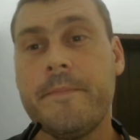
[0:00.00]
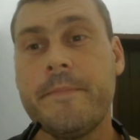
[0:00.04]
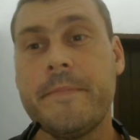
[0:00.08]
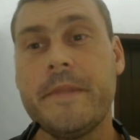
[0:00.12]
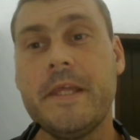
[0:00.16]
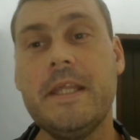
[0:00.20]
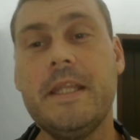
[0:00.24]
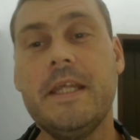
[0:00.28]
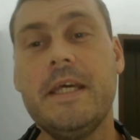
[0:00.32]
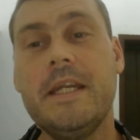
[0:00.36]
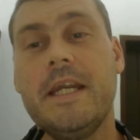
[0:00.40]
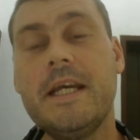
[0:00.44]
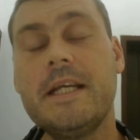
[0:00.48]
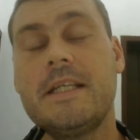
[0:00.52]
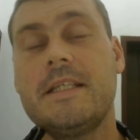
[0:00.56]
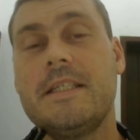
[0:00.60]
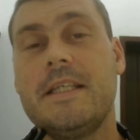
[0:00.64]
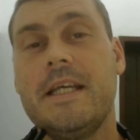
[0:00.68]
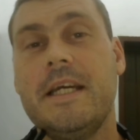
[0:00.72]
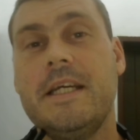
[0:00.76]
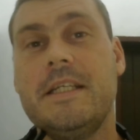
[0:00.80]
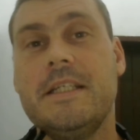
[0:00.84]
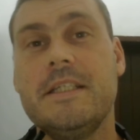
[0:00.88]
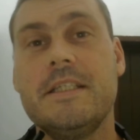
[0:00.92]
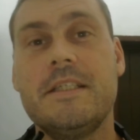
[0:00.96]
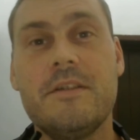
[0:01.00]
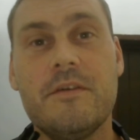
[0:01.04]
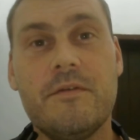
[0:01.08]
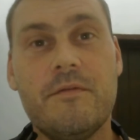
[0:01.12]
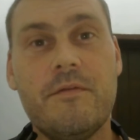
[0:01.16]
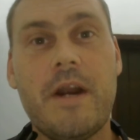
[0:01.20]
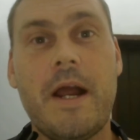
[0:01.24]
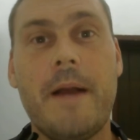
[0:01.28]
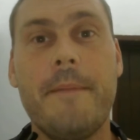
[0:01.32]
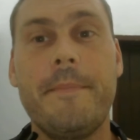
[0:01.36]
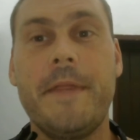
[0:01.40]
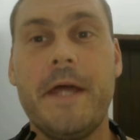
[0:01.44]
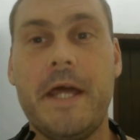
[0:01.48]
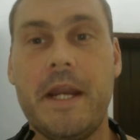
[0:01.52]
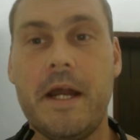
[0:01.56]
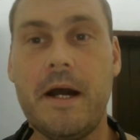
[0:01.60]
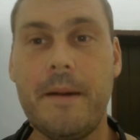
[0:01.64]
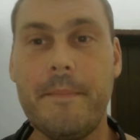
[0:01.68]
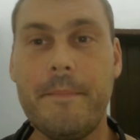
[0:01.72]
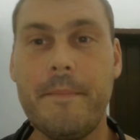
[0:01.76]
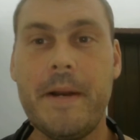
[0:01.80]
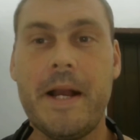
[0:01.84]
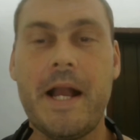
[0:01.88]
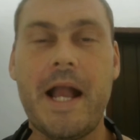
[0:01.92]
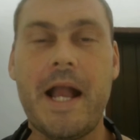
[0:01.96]
Then the next stage is to ramp that
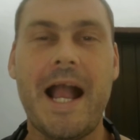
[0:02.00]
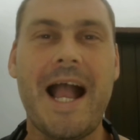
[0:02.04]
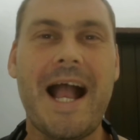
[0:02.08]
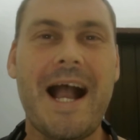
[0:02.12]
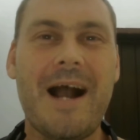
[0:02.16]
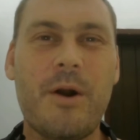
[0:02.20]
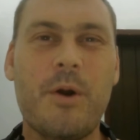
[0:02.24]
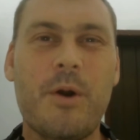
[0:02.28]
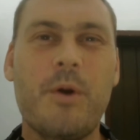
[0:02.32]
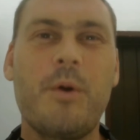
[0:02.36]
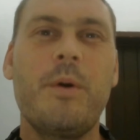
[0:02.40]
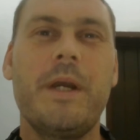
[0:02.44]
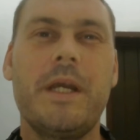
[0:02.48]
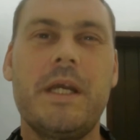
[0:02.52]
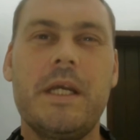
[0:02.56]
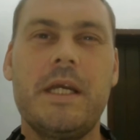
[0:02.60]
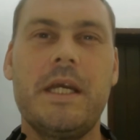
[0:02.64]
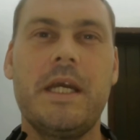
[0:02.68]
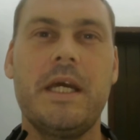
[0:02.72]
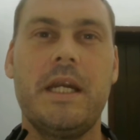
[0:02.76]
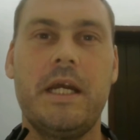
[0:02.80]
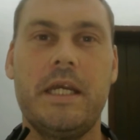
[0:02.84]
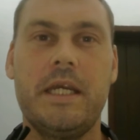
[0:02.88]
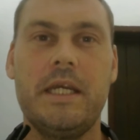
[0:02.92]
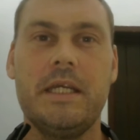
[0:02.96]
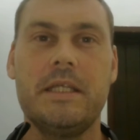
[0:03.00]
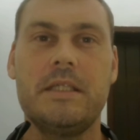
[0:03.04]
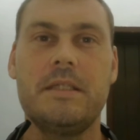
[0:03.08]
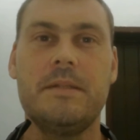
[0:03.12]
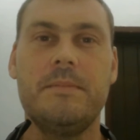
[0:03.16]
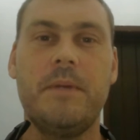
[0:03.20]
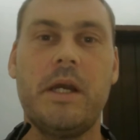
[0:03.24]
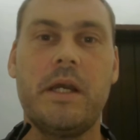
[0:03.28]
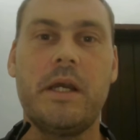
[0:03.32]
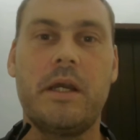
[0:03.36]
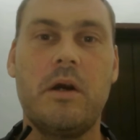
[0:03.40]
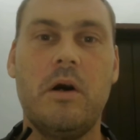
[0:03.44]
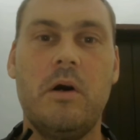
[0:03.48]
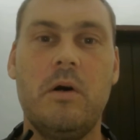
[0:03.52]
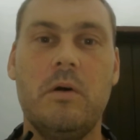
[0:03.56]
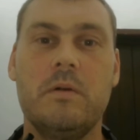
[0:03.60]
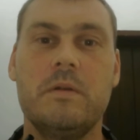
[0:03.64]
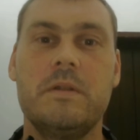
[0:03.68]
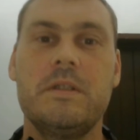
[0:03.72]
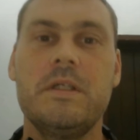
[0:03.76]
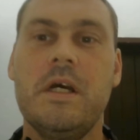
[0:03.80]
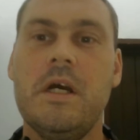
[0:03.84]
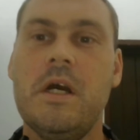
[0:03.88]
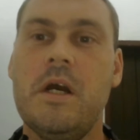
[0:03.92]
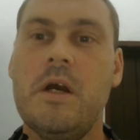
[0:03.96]
up. How quick can I get to my goals?